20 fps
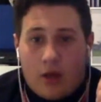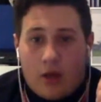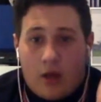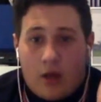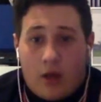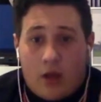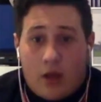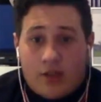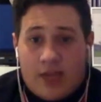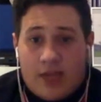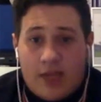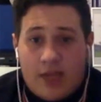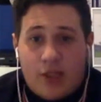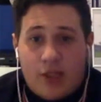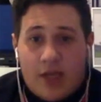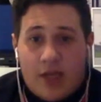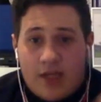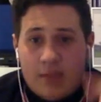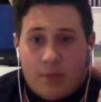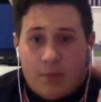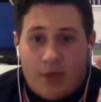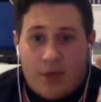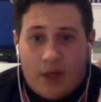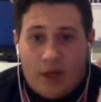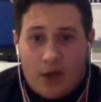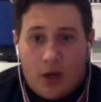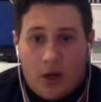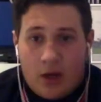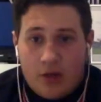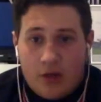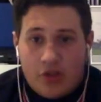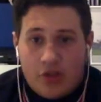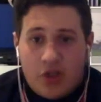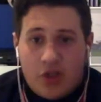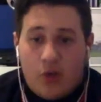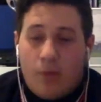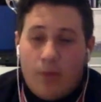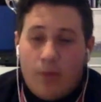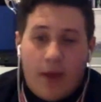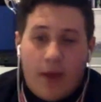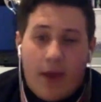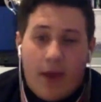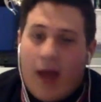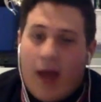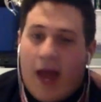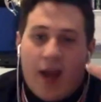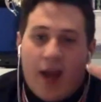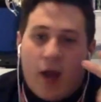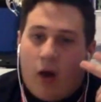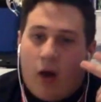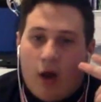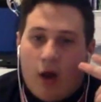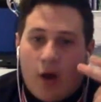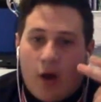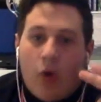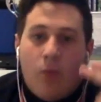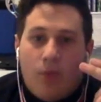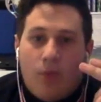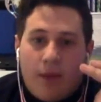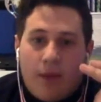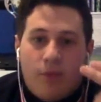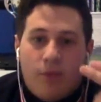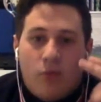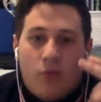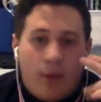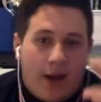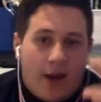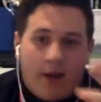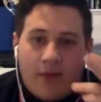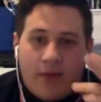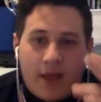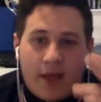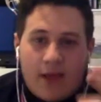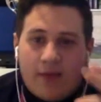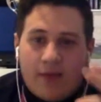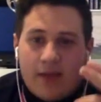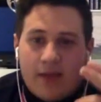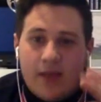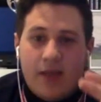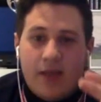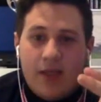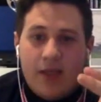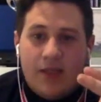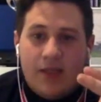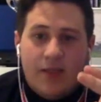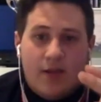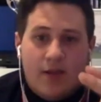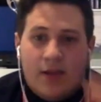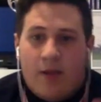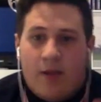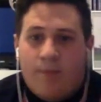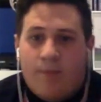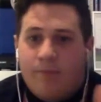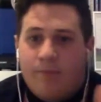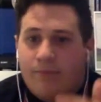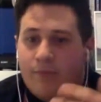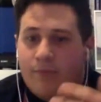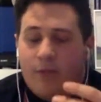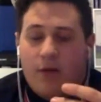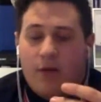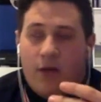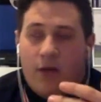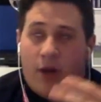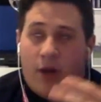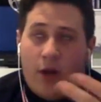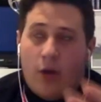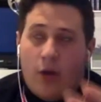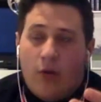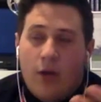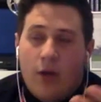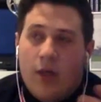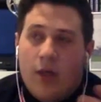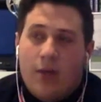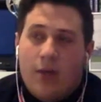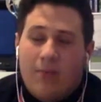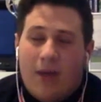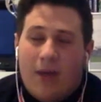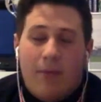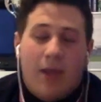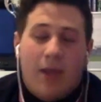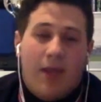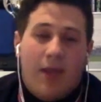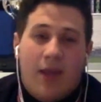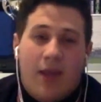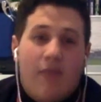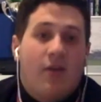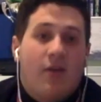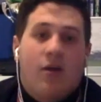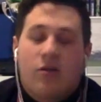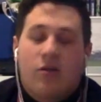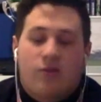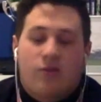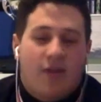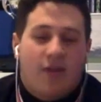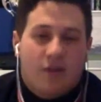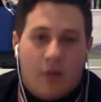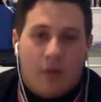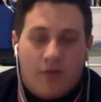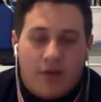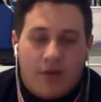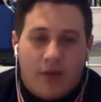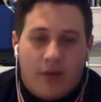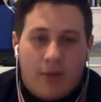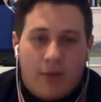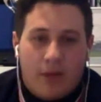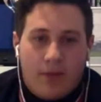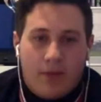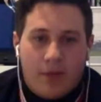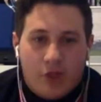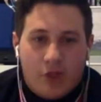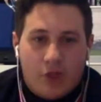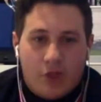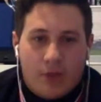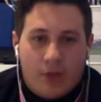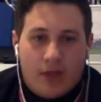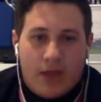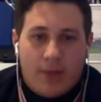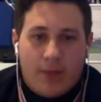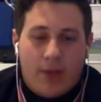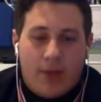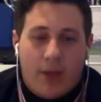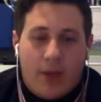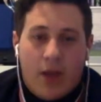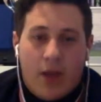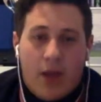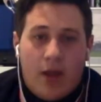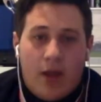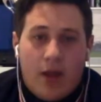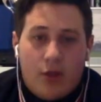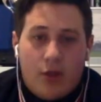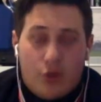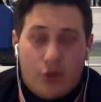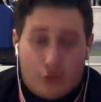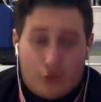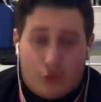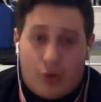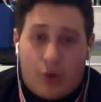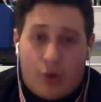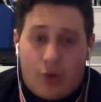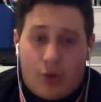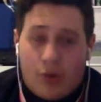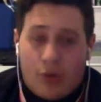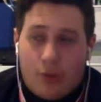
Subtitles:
Sanchez, being Ozil, and I know people may think this is I don't know, maybe even Arsenal fans might think I'm being a bit stupid here, but Giroud,